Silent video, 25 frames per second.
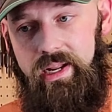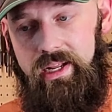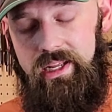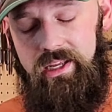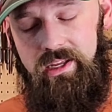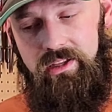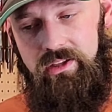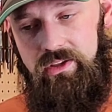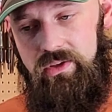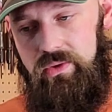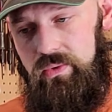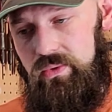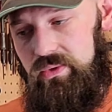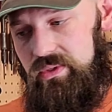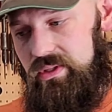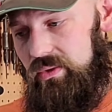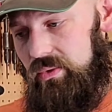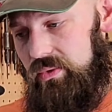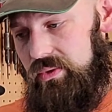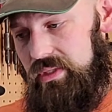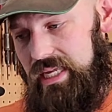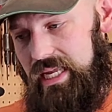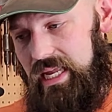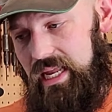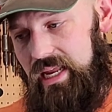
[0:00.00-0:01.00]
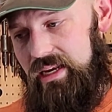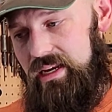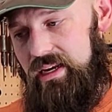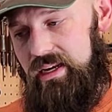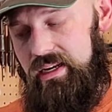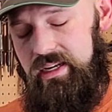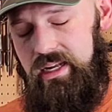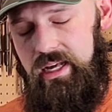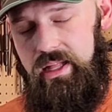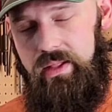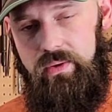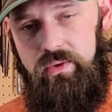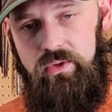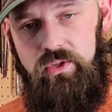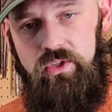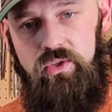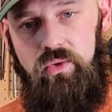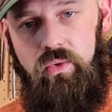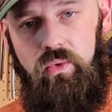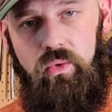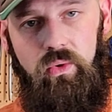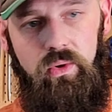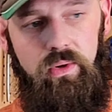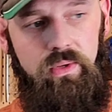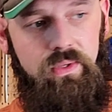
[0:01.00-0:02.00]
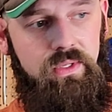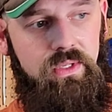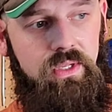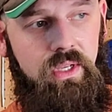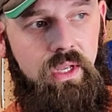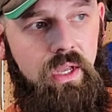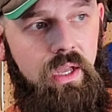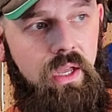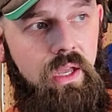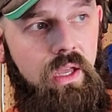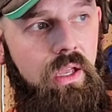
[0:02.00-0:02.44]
I can use those $80 towards